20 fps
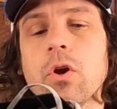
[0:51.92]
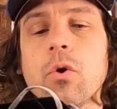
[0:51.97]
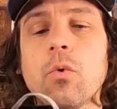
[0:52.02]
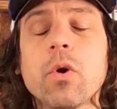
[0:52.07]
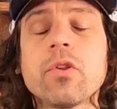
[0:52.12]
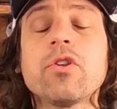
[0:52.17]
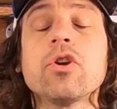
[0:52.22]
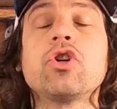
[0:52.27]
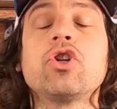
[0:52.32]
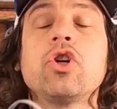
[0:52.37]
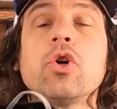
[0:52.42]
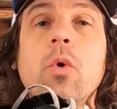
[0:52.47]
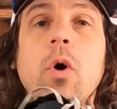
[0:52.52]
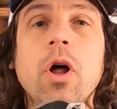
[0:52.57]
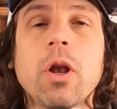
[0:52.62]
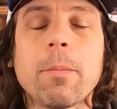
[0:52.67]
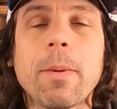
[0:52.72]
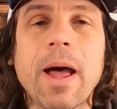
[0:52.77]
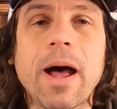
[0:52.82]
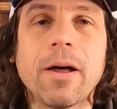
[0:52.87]
what's this shoe
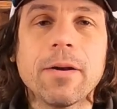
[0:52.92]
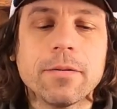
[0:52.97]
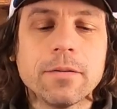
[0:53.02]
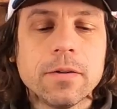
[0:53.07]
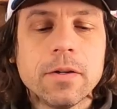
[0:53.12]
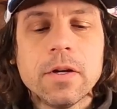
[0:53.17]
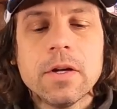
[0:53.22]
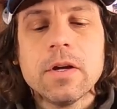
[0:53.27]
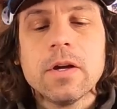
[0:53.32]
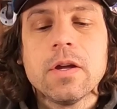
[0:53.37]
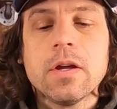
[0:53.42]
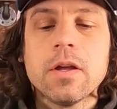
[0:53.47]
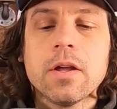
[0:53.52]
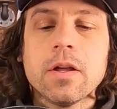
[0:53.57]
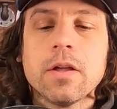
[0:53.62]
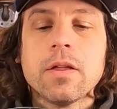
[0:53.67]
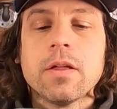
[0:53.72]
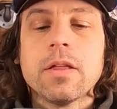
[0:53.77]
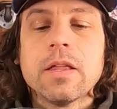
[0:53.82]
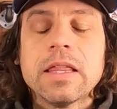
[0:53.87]
all about?
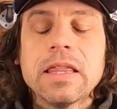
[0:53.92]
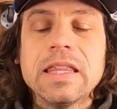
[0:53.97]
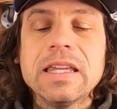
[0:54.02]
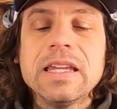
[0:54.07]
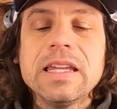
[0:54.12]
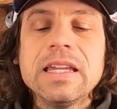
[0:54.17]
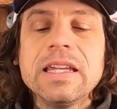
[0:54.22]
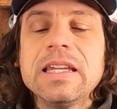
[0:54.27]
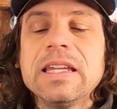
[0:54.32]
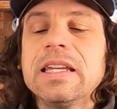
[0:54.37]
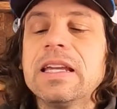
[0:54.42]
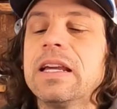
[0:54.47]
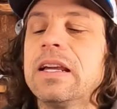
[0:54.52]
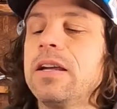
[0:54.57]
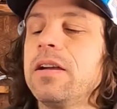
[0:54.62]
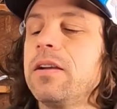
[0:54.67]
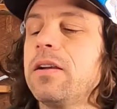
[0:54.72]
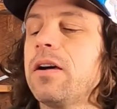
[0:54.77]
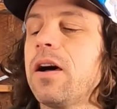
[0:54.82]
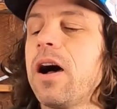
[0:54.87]
The
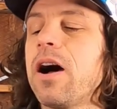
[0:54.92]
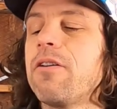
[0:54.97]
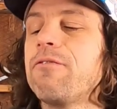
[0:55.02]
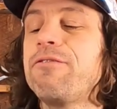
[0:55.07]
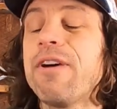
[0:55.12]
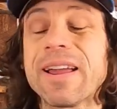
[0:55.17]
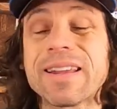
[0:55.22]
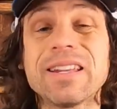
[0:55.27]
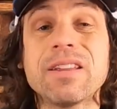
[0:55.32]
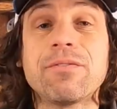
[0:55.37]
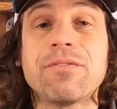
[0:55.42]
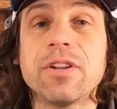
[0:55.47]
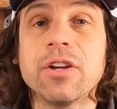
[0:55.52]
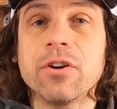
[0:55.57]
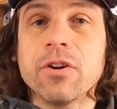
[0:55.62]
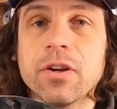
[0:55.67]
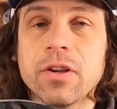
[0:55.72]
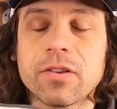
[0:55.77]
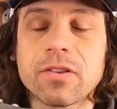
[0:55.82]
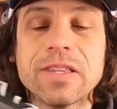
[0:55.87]
VECTIV
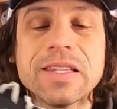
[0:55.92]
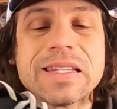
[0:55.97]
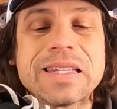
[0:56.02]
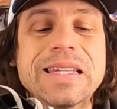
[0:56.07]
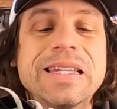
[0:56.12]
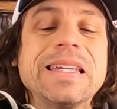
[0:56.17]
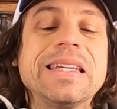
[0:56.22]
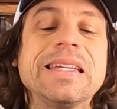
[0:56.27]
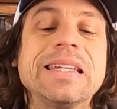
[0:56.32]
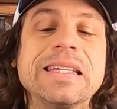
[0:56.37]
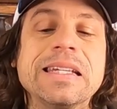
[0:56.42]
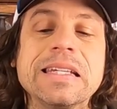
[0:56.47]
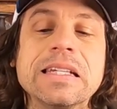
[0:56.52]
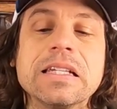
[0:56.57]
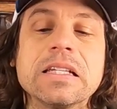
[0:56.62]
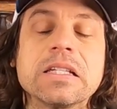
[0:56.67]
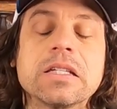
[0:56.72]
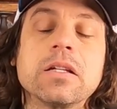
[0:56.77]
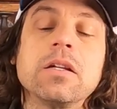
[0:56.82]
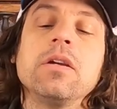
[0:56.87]
series. This
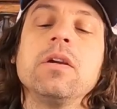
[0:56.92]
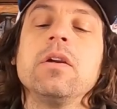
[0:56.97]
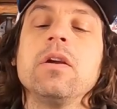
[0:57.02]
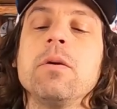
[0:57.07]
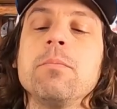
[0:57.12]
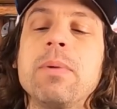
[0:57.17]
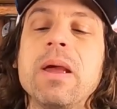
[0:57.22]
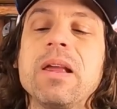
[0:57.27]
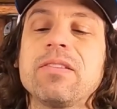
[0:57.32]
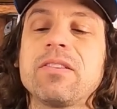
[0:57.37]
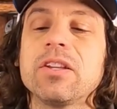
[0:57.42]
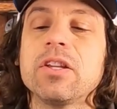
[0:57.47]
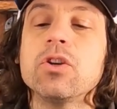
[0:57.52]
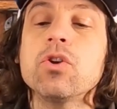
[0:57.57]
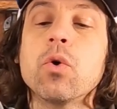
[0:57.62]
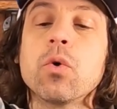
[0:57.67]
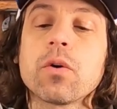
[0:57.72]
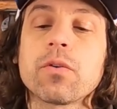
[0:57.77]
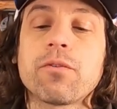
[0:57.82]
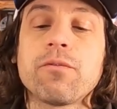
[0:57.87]
is basically
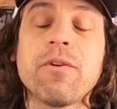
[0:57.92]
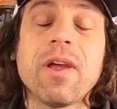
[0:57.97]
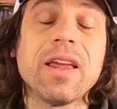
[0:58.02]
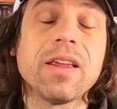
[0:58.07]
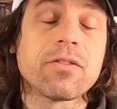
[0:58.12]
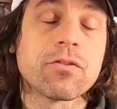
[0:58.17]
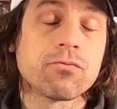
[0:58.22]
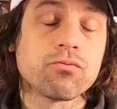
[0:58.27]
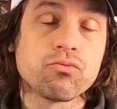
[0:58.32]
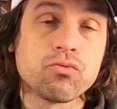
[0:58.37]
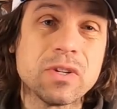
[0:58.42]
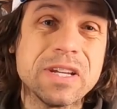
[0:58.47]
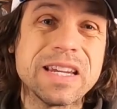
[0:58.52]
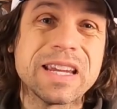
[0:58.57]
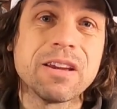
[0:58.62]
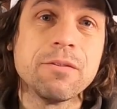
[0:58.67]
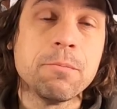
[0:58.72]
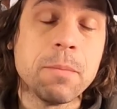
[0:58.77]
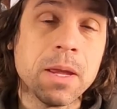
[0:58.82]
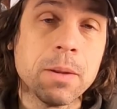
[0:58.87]
North Face's
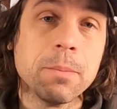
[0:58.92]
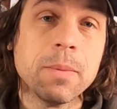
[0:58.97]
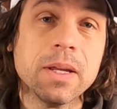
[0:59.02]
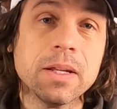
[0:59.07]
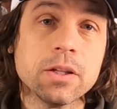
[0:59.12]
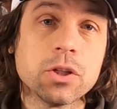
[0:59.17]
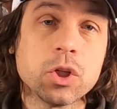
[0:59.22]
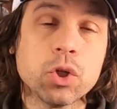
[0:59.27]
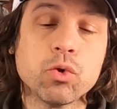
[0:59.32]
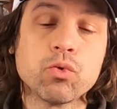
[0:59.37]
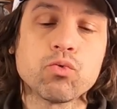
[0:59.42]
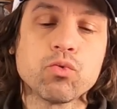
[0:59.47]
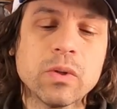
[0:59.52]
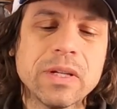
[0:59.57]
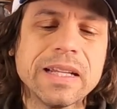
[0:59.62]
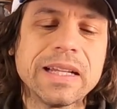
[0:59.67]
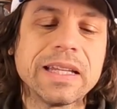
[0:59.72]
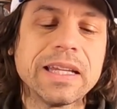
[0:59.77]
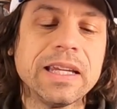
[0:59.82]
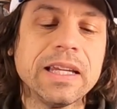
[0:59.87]
recommitment to
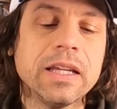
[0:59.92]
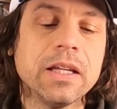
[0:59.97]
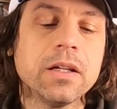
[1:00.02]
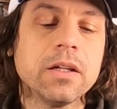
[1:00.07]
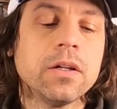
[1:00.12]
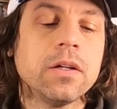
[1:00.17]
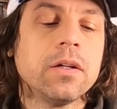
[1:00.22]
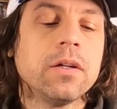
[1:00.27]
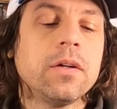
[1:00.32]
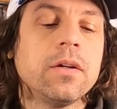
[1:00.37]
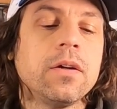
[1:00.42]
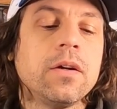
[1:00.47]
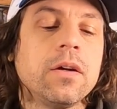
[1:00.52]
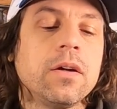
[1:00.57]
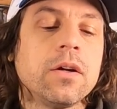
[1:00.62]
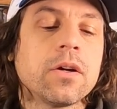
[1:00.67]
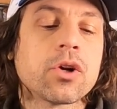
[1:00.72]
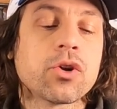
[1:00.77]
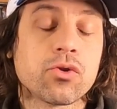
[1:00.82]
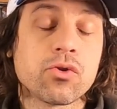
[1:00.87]
really
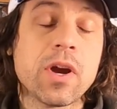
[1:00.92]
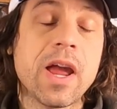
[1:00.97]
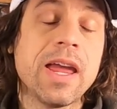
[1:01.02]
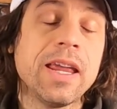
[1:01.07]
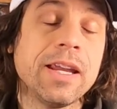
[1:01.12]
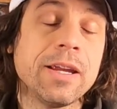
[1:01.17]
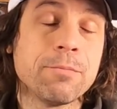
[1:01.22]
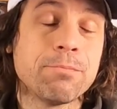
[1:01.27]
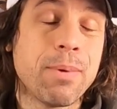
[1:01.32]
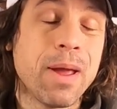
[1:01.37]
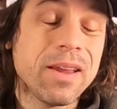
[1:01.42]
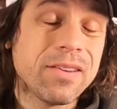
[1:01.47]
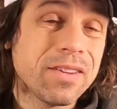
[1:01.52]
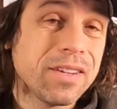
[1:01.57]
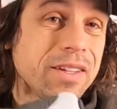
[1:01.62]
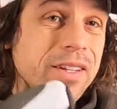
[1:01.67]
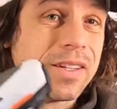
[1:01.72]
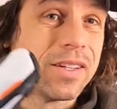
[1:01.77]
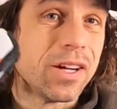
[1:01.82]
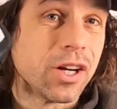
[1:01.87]
creating
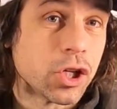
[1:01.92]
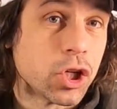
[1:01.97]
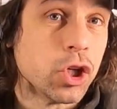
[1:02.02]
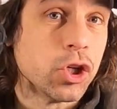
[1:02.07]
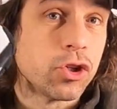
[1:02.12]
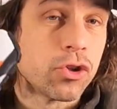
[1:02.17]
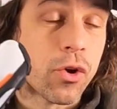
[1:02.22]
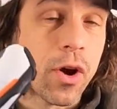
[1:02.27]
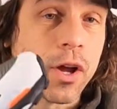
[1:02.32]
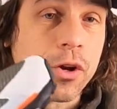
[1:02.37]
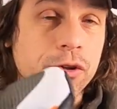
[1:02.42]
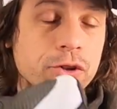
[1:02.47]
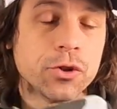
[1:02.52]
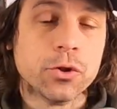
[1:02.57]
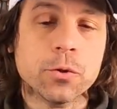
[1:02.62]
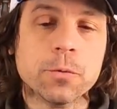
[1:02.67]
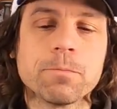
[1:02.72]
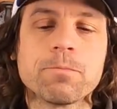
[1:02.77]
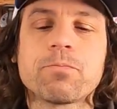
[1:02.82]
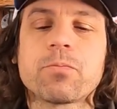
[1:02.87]
basically a good trail
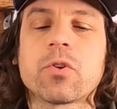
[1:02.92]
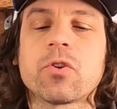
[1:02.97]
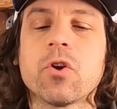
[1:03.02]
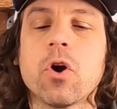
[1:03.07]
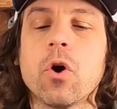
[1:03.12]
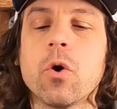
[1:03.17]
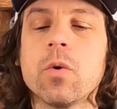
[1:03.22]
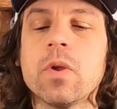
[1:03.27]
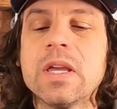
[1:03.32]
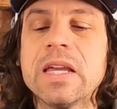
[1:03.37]
shoe. So